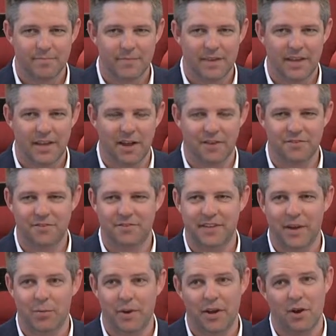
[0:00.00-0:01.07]
He also
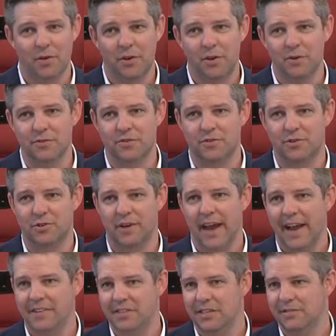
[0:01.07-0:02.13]
said we don't use
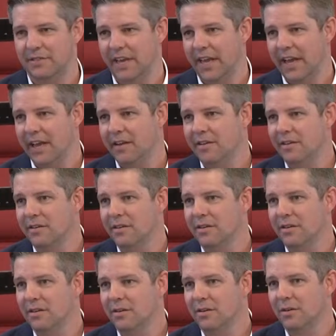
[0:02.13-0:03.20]
creativity
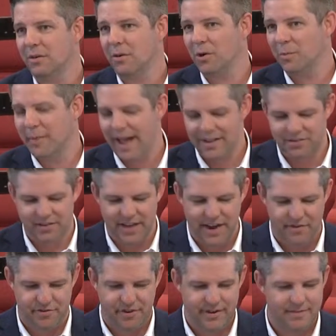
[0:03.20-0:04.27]
or
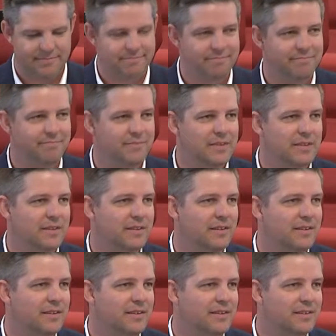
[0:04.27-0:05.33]
imagination.
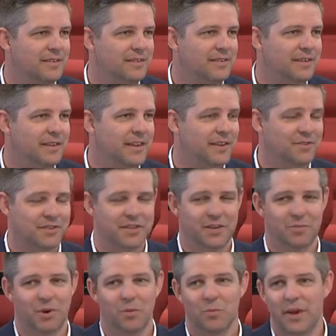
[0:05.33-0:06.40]
Here's a good
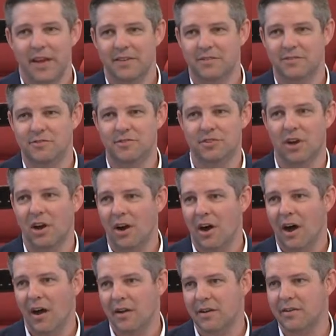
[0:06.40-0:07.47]
one. We
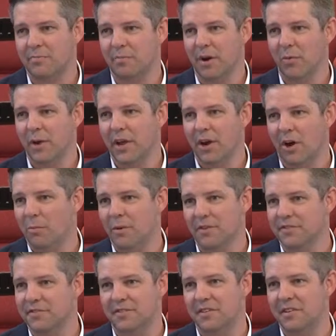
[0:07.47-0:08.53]
talk, but we
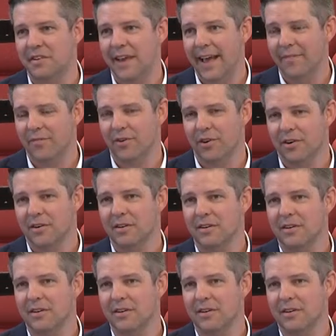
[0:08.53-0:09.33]
almost never